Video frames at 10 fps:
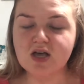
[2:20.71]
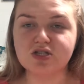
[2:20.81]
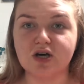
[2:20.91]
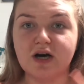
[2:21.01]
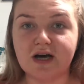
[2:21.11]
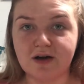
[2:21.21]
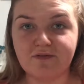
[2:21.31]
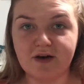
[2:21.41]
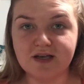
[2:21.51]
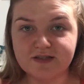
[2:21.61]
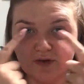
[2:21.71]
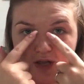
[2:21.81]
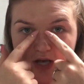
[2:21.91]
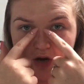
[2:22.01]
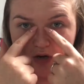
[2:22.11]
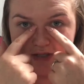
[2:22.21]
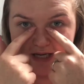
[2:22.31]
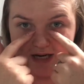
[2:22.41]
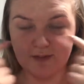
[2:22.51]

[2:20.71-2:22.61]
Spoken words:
So first of all it goes in,